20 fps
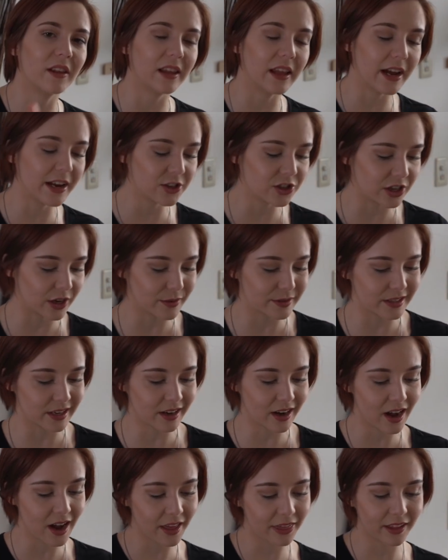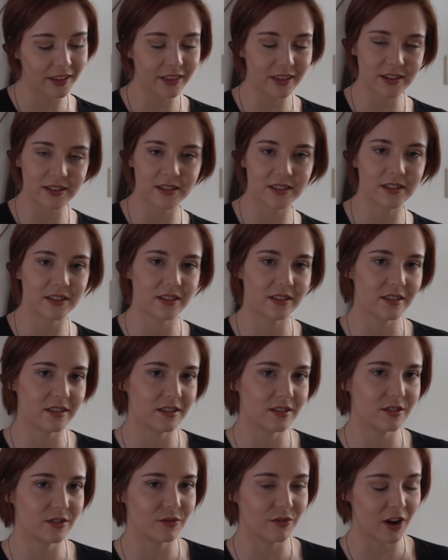the ledge, and I was like, oh, I think this
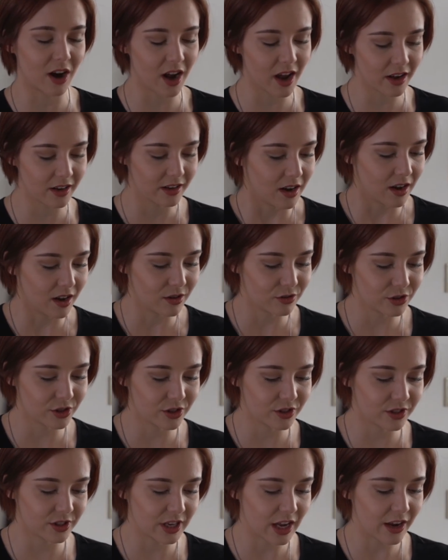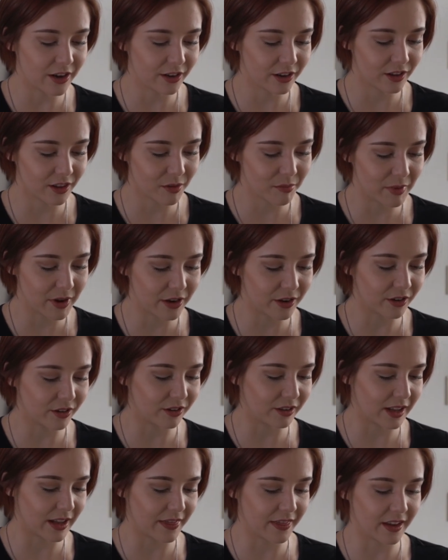is all right. I'll just stand in the
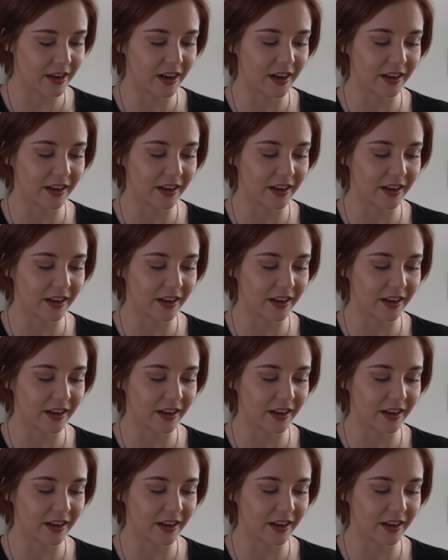middle, and then